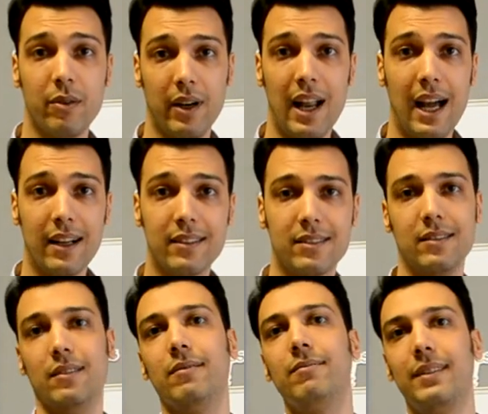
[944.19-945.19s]
relax.
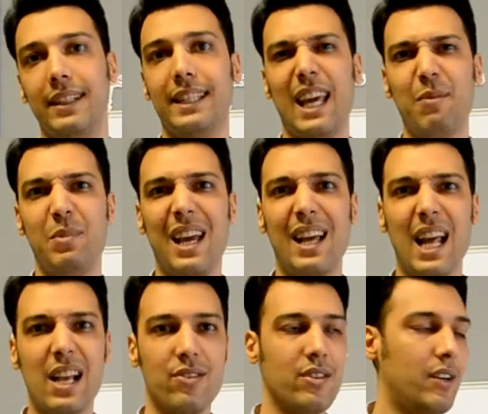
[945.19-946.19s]
It can be an
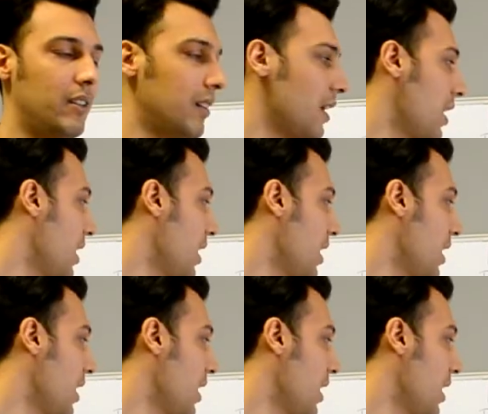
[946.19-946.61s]
answer.